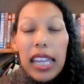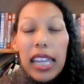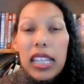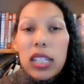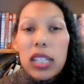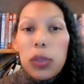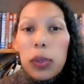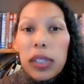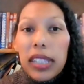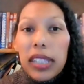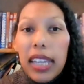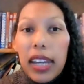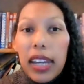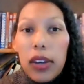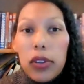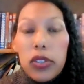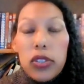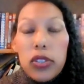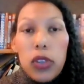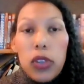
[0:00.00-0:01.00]
into a
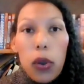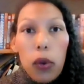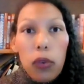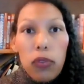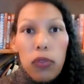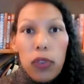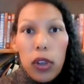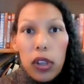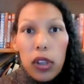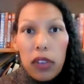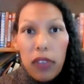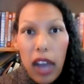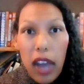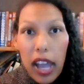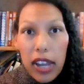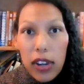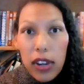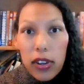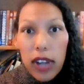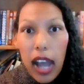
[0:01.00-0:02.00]
layer so full of
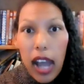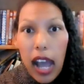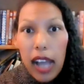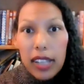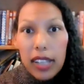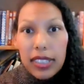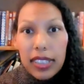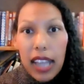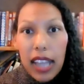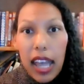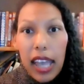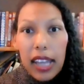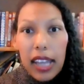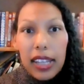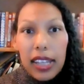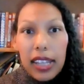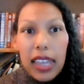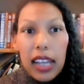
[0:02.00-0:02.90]
iron oxide